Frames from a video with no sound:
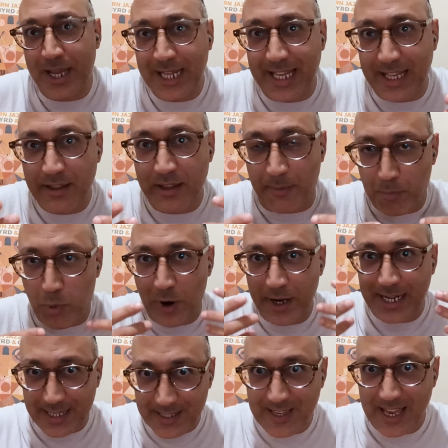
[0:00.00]
really the
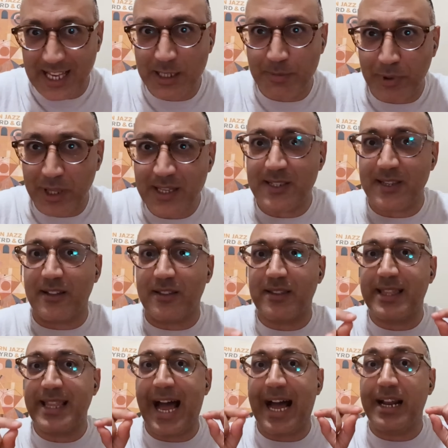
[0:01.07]
point is
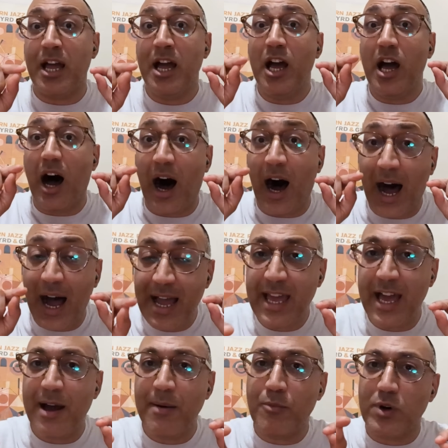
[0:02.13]
explicit, that
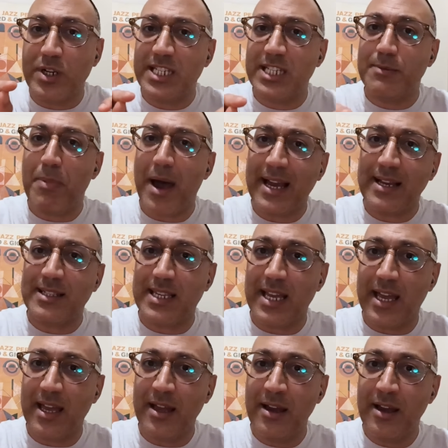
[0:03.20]
I am
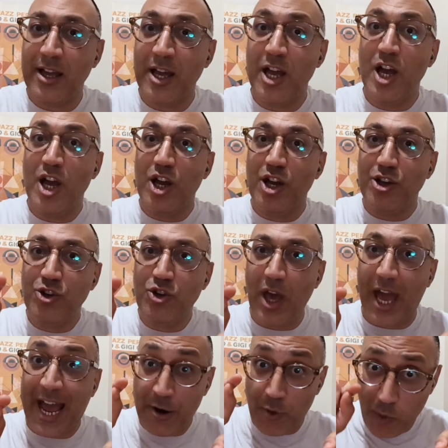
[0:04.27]
respecting
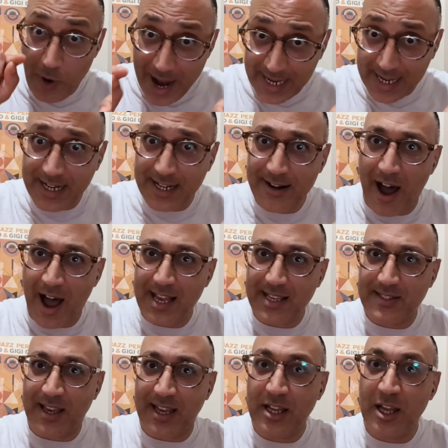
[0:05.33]
and
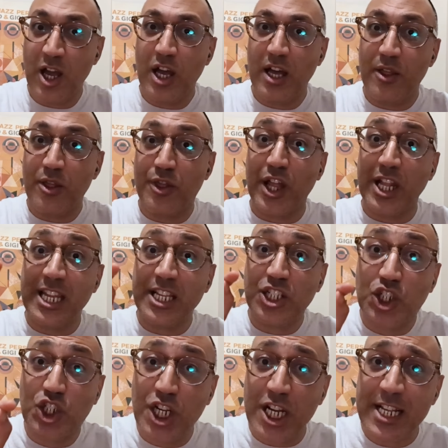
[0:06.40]
recognizing the
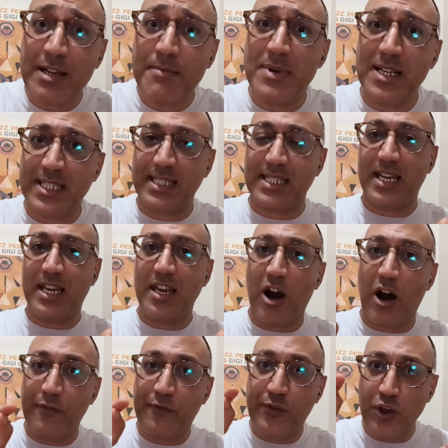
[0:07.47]

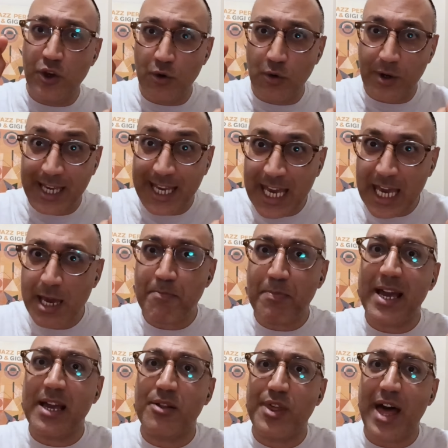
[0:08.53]
legitimacy of you
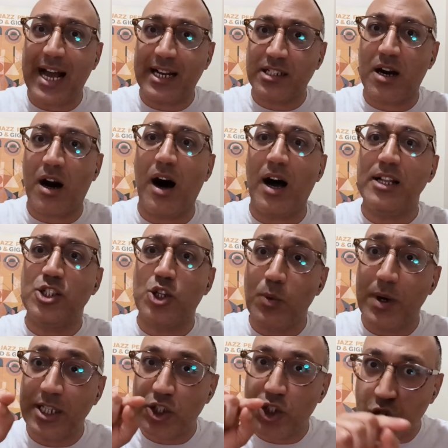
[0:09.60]
keeping that
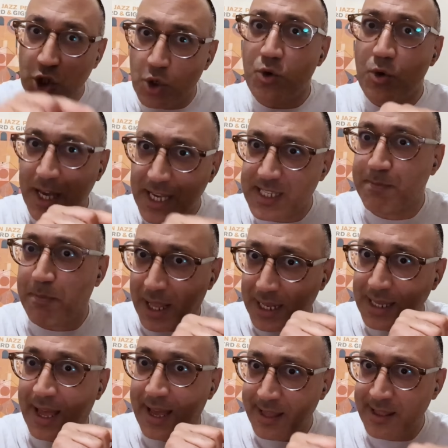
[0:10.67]
conduit to
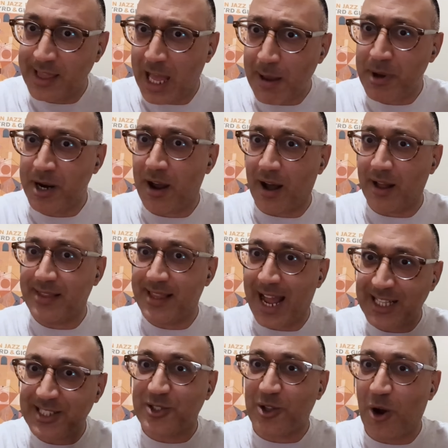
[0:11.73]
Hezbollah in Lebanon.
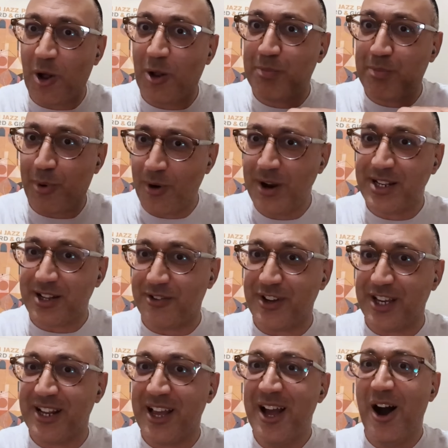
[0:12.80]
That's the whole point
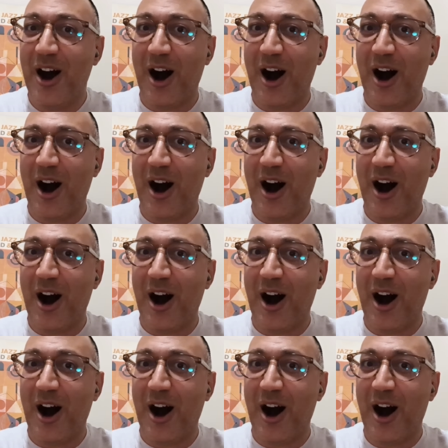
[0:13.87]
of it.